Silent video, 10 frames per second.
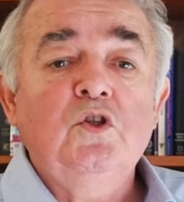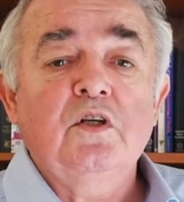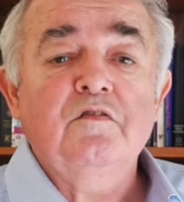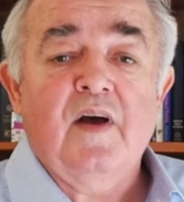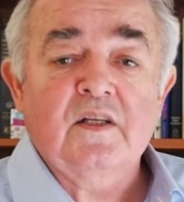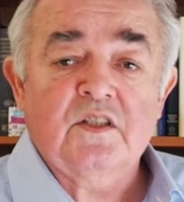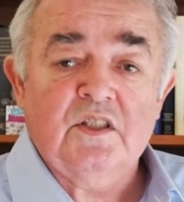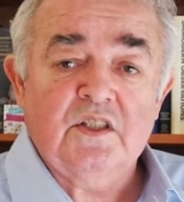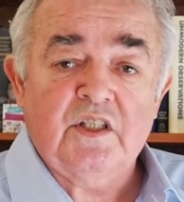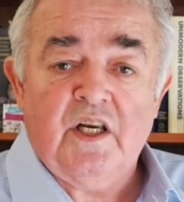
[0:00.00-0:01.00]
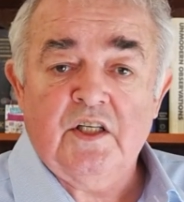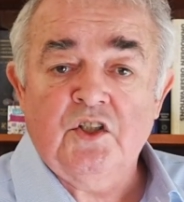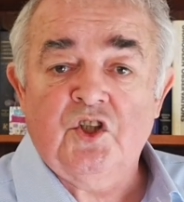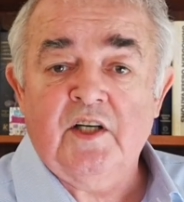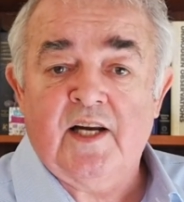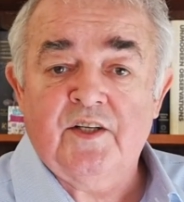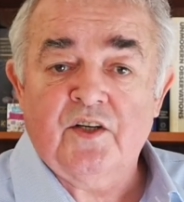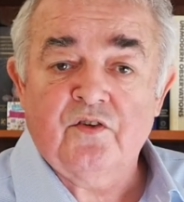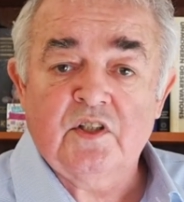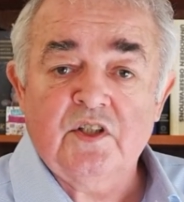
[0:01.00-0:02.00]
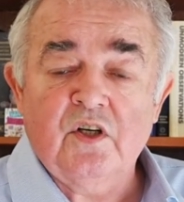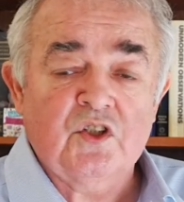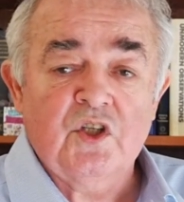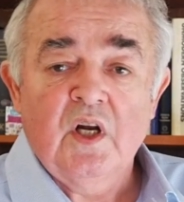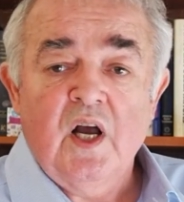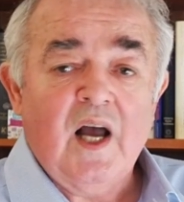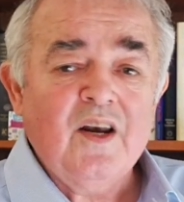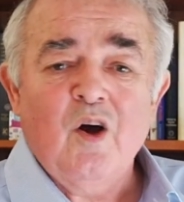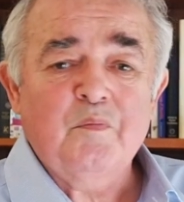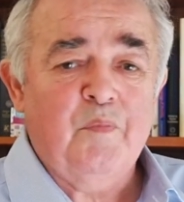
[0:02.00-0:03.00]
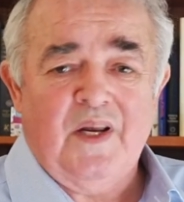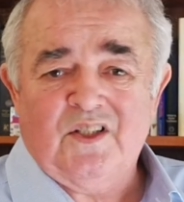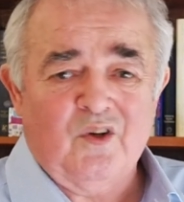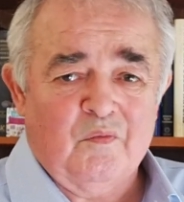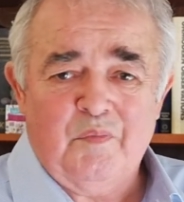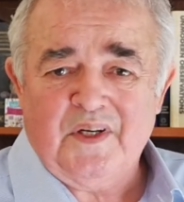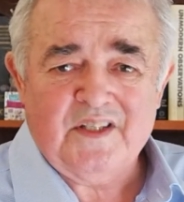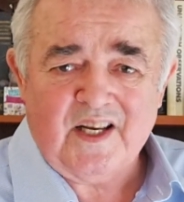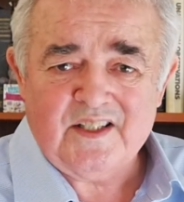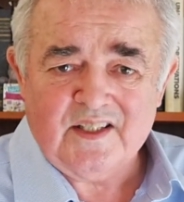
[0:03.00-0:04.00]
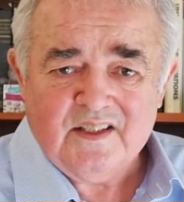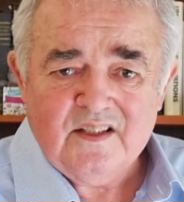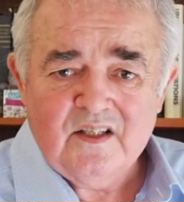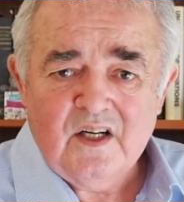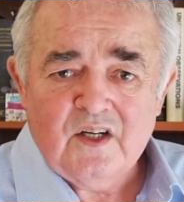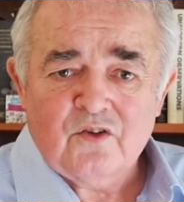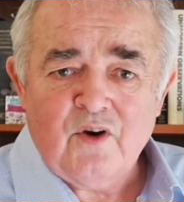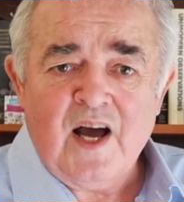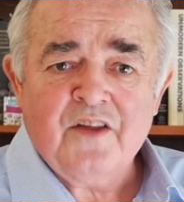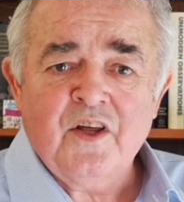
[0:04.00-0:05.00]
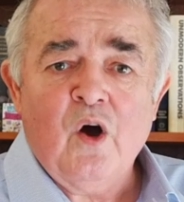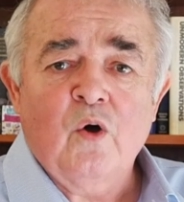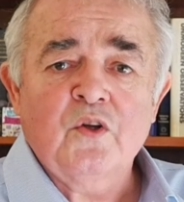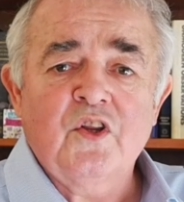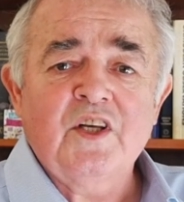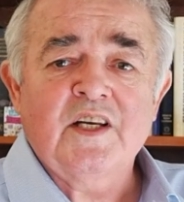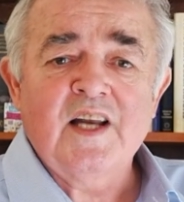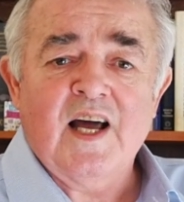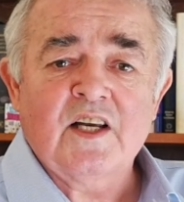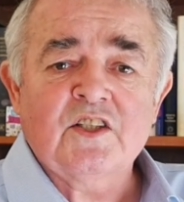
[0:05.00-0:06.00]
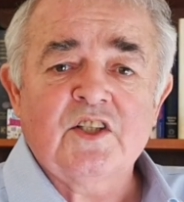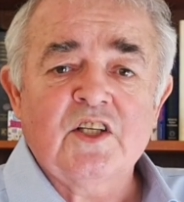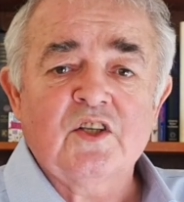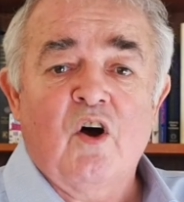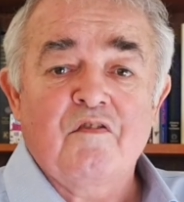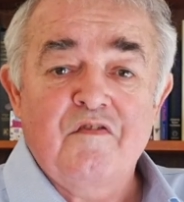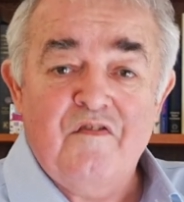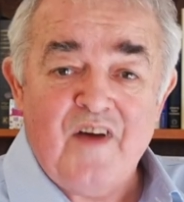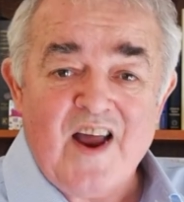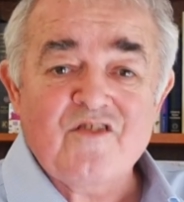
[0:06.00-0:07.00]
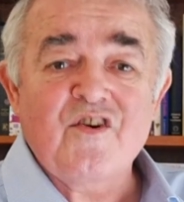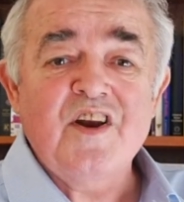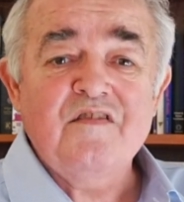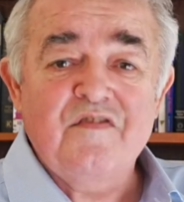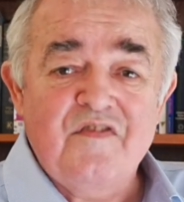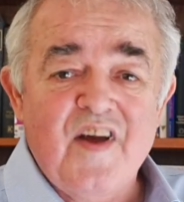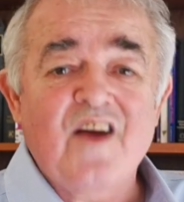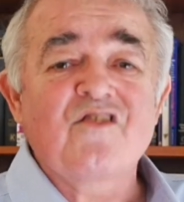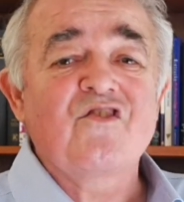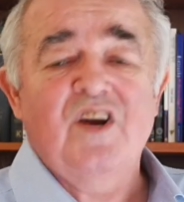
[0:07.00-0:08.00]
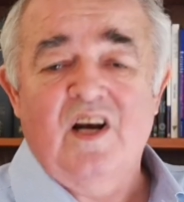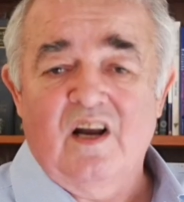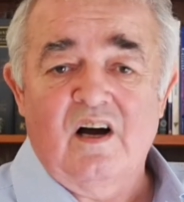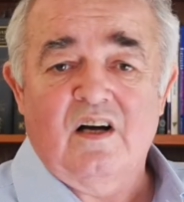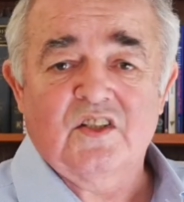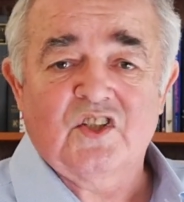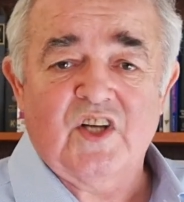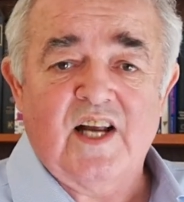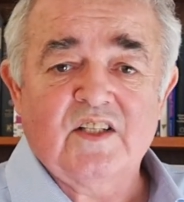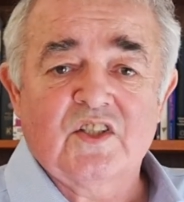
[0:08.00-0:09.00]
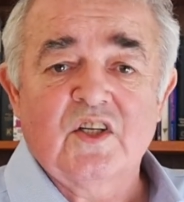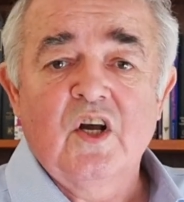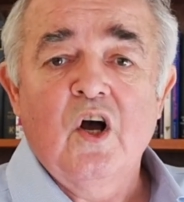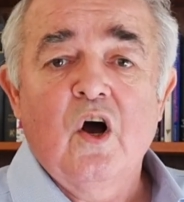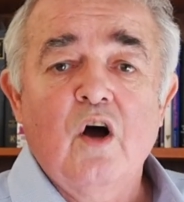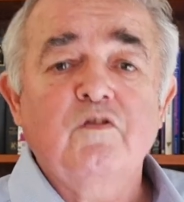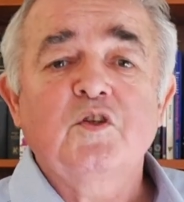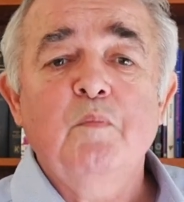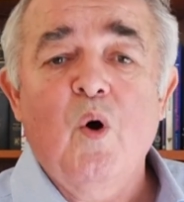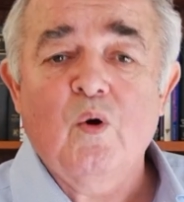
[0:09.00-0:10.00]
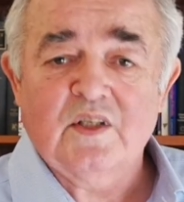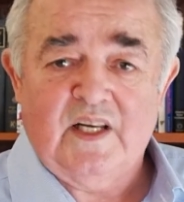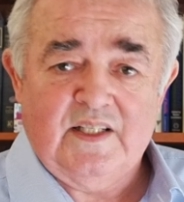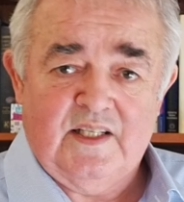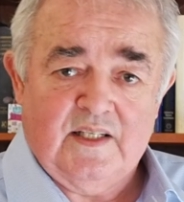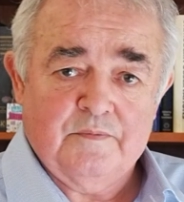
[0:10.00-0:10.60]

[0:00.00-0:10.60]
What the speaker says: advances in genetic research are not based on big data, rather on the analysis of very, very large sets of small data.